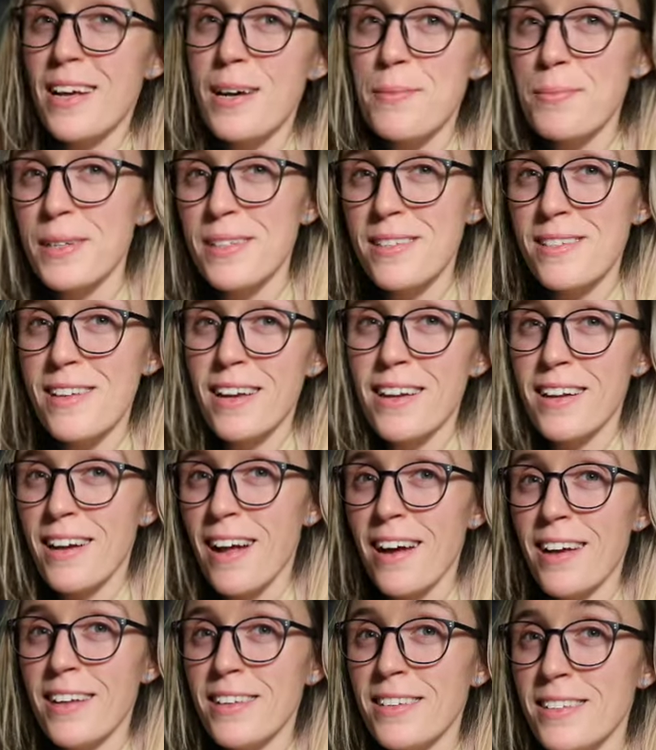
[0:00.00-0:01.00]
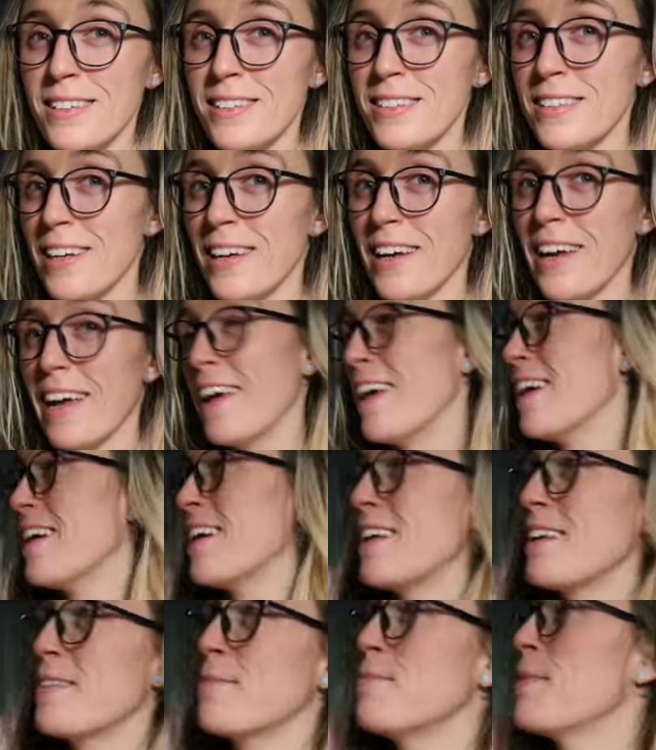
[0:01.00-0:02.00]
up a second island,
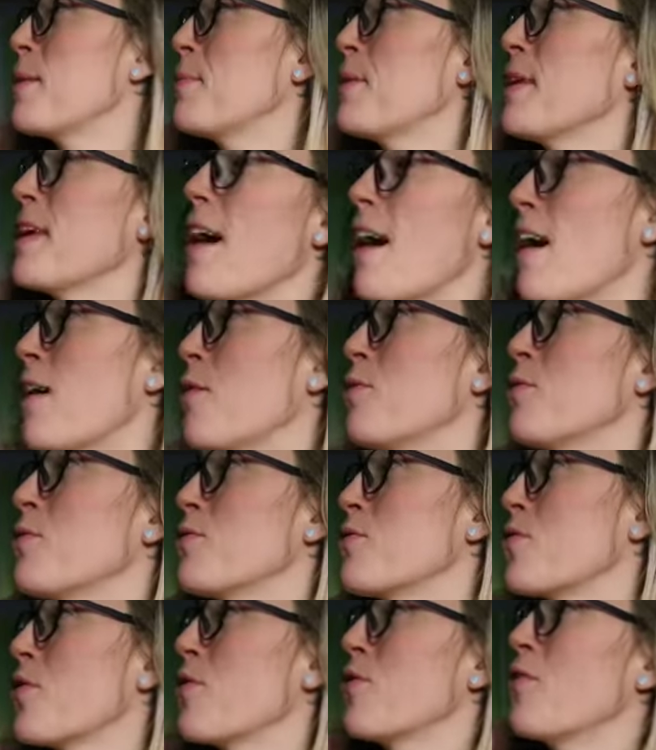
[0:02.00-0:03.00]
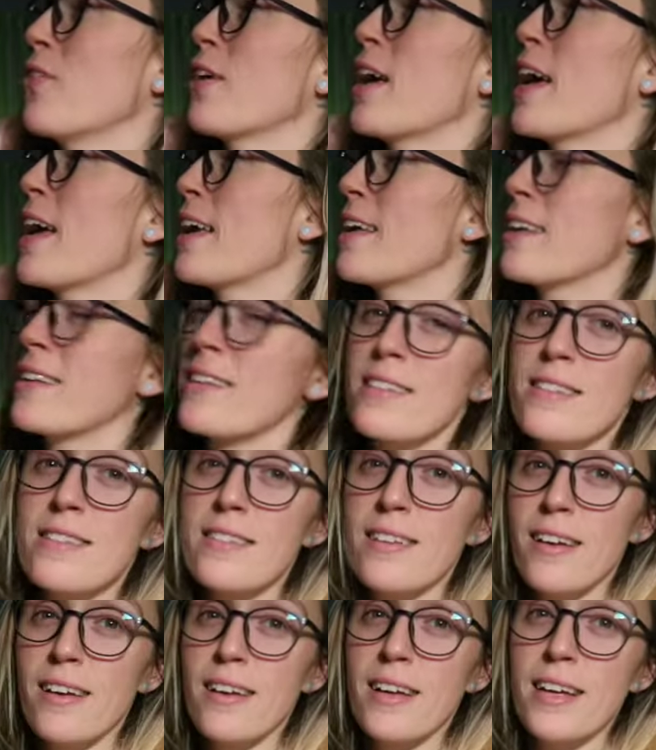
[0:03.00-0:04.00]
and maybe I will show you guys
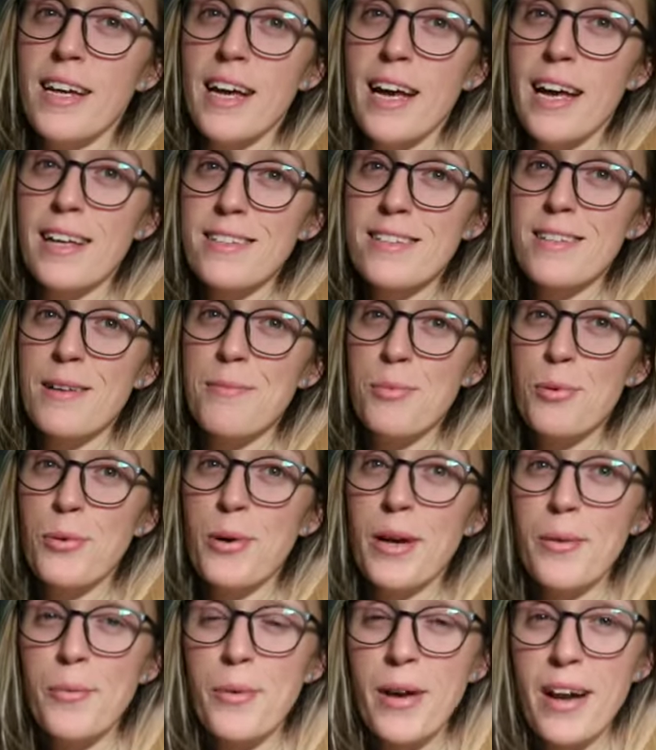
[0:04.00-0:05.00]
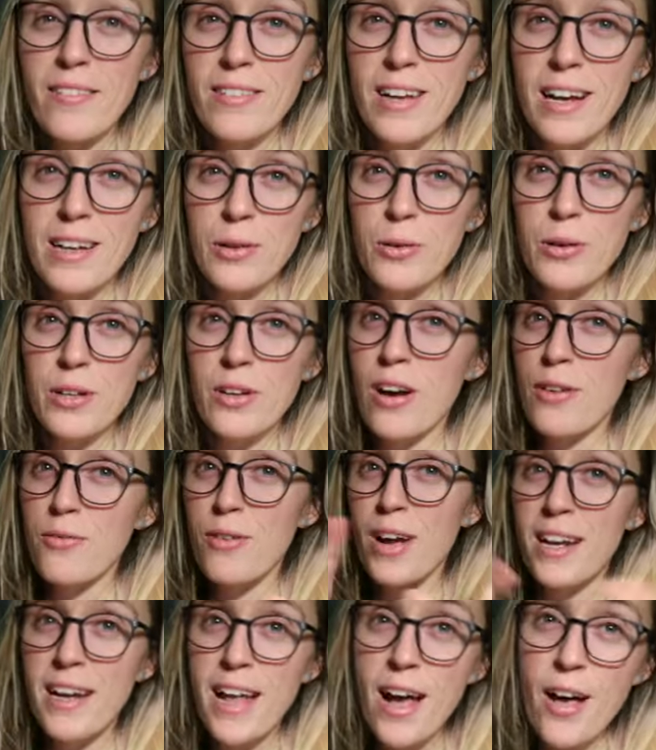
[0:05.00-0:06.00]
at some point what I've got going on.
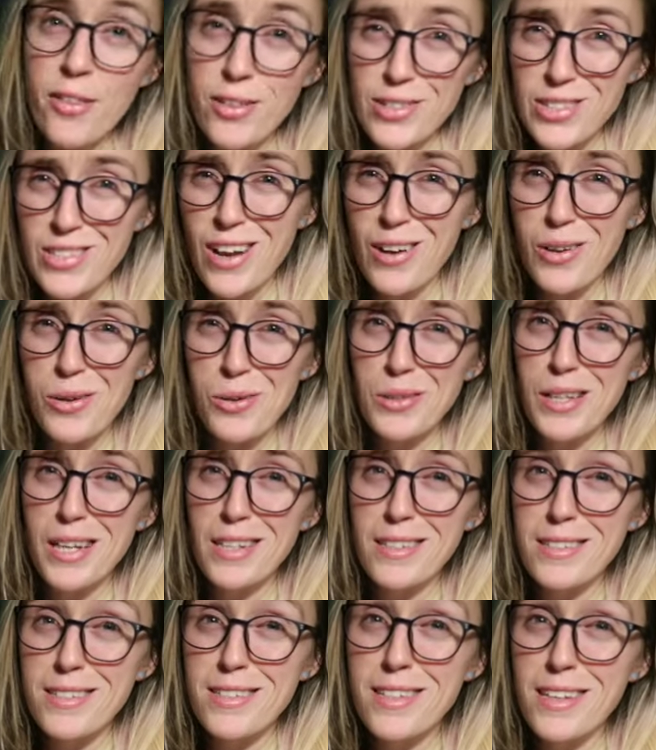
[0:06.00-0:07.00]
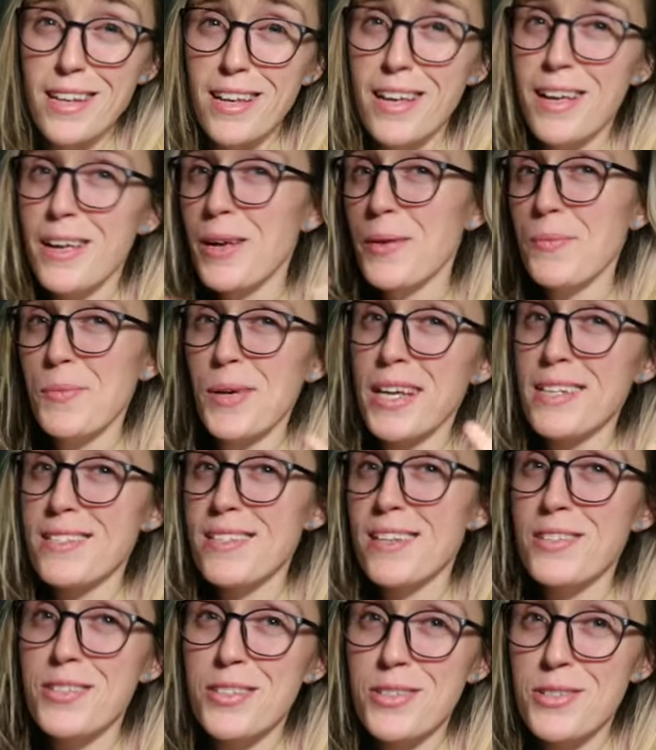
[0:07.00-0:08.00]
Right now, there's not a whole lot to see because
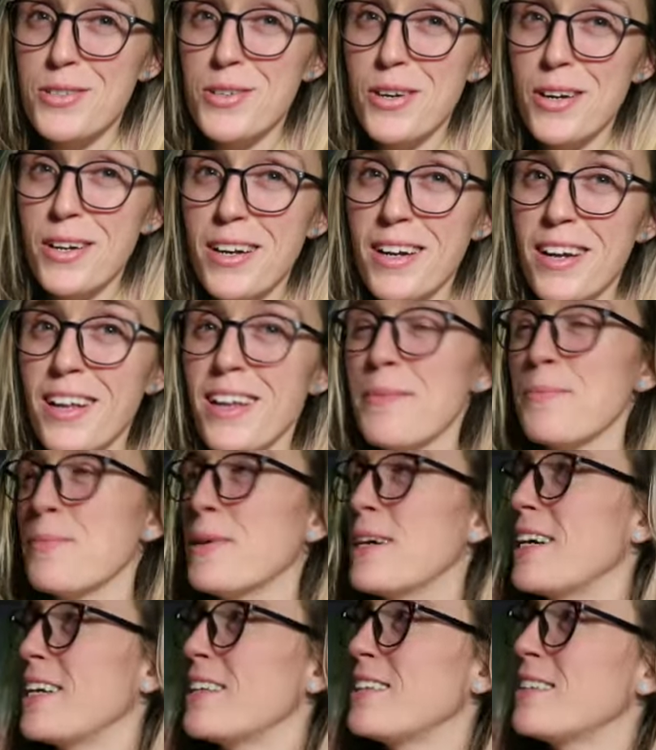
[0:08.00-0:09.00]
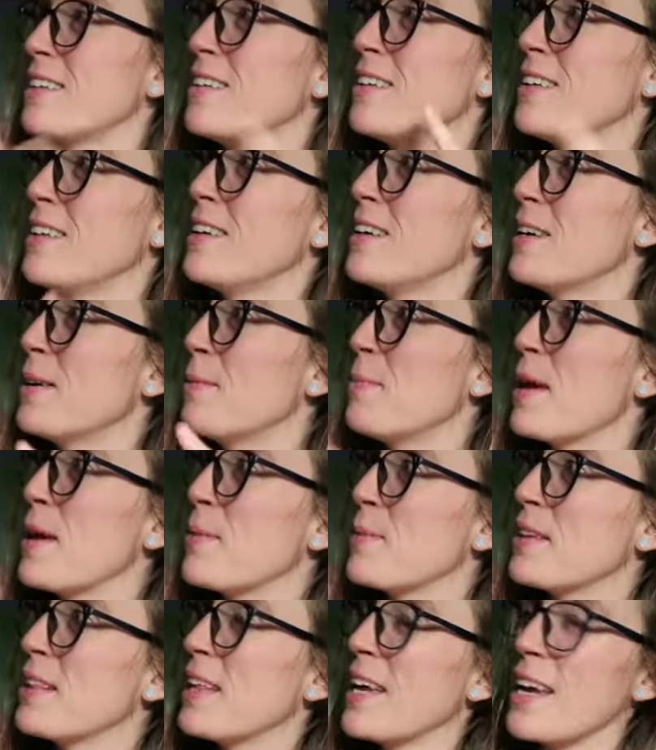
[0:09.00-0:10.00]
I just started it, but
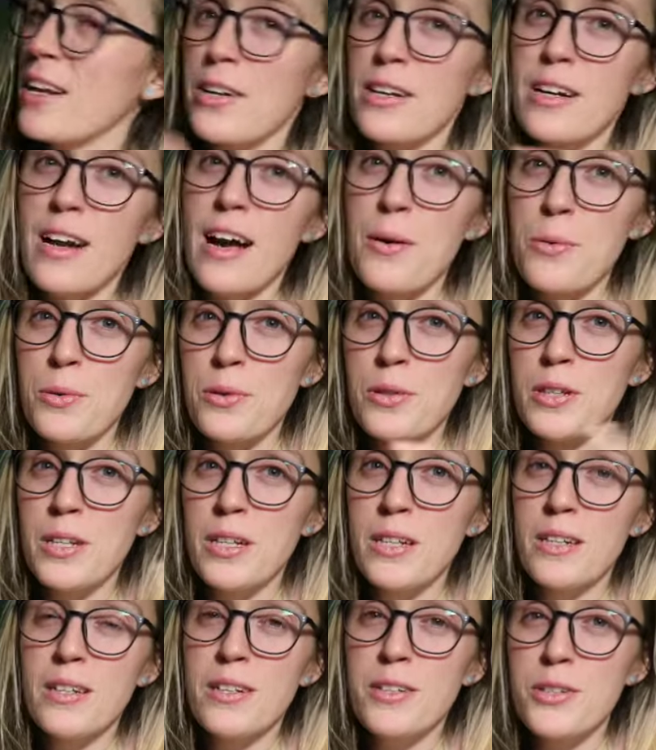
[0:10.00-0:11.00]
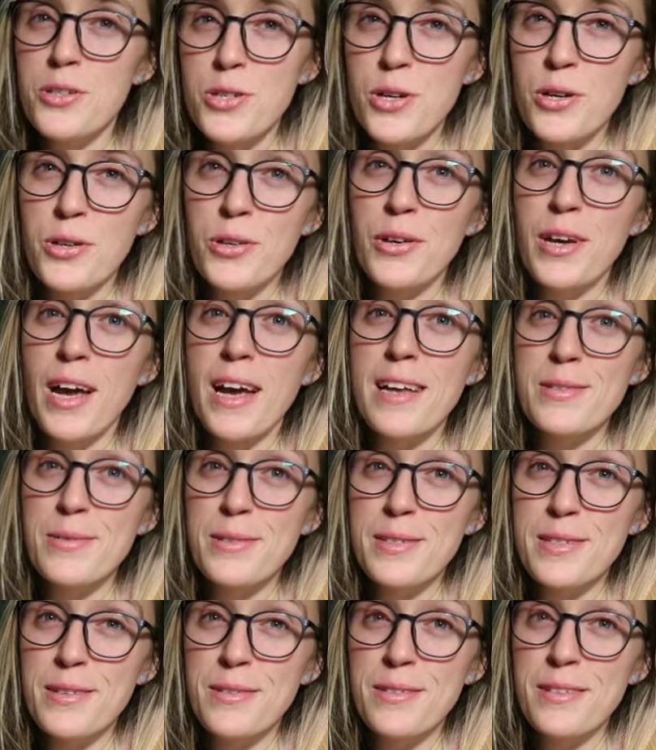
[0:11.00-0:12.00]
maybe later I will show you guys
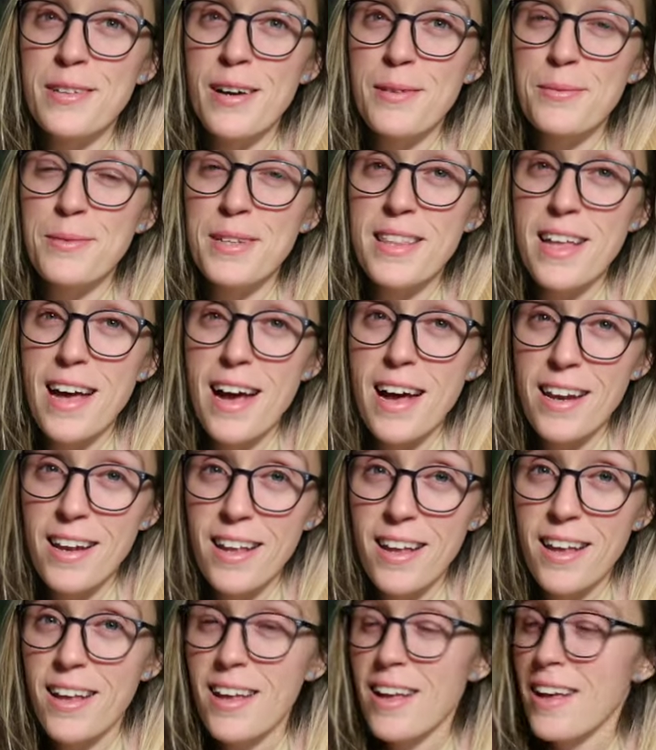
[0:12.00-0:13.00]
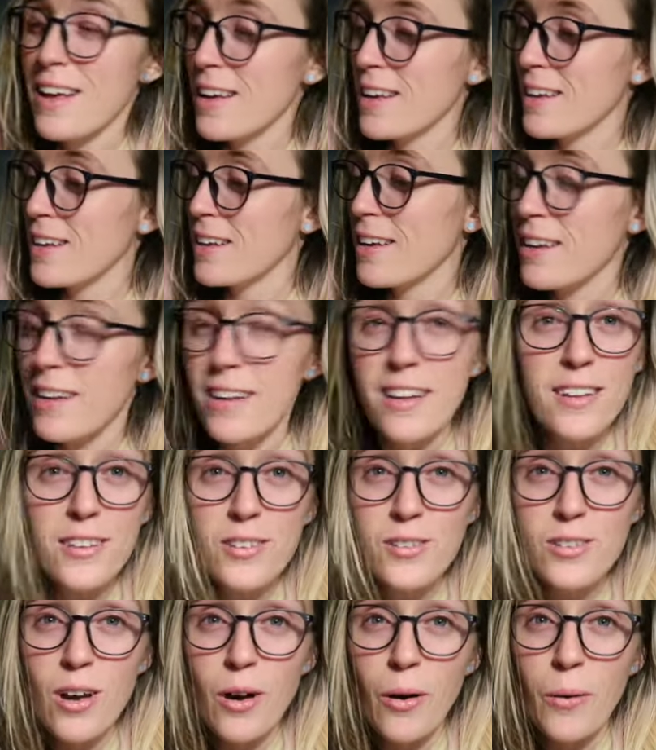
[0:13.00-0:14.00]
what's going on with that.
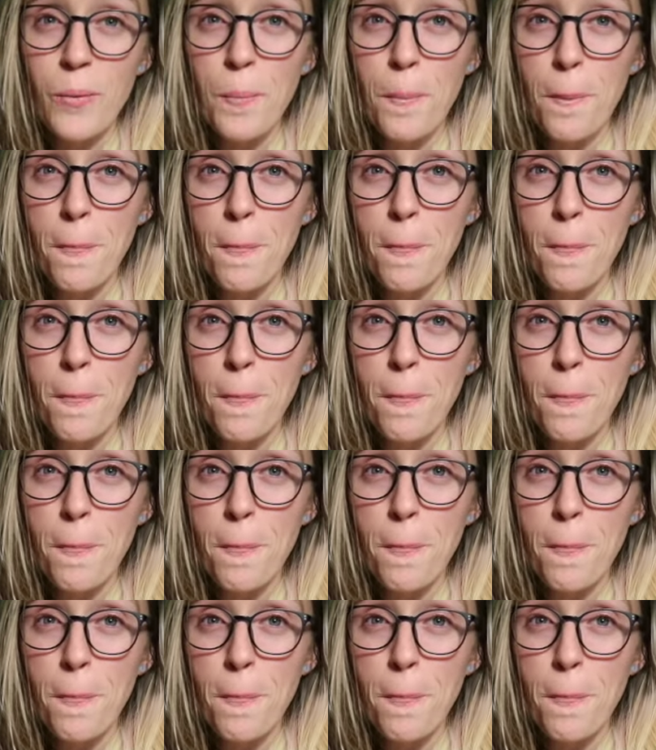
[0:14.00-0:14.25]
So,